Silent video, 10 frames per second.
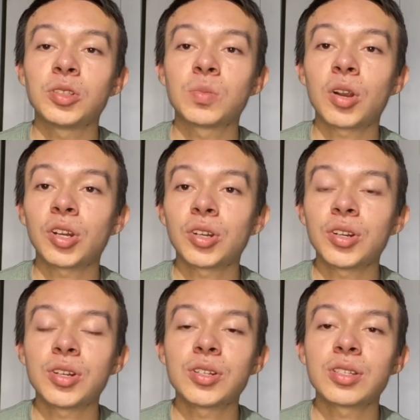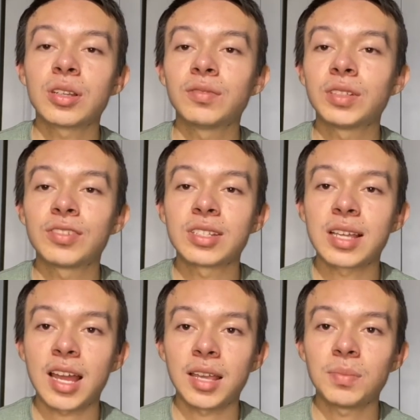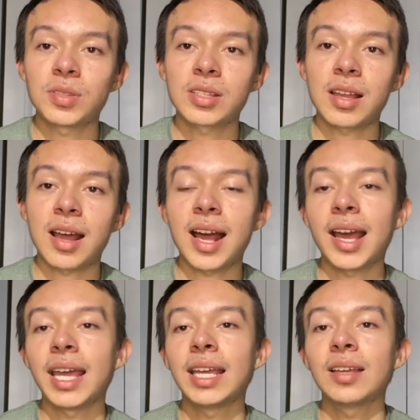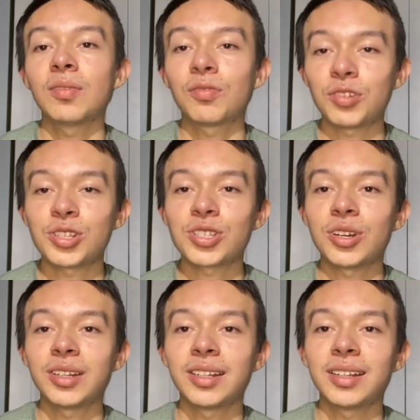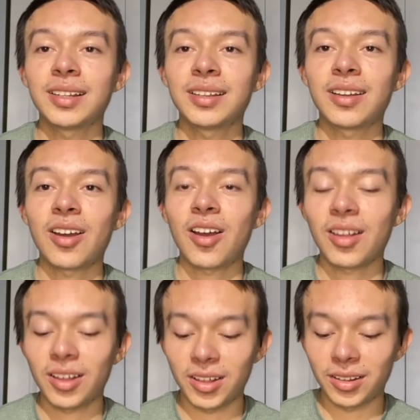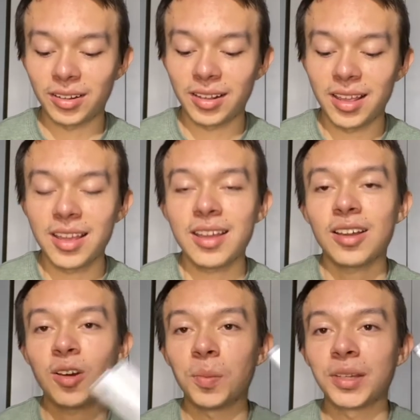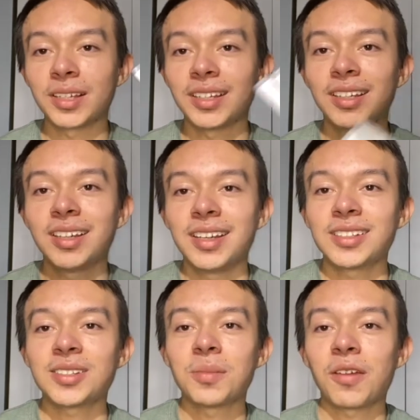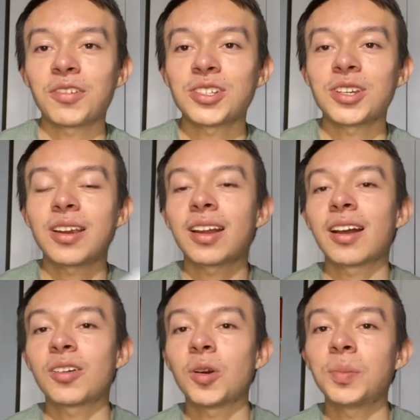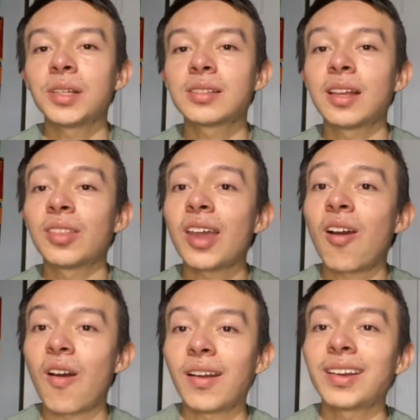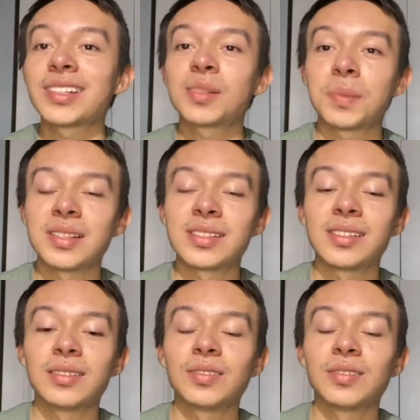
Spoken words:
markers of different types. I first started on Copic. So my first year I got Copics. Now they are expensive,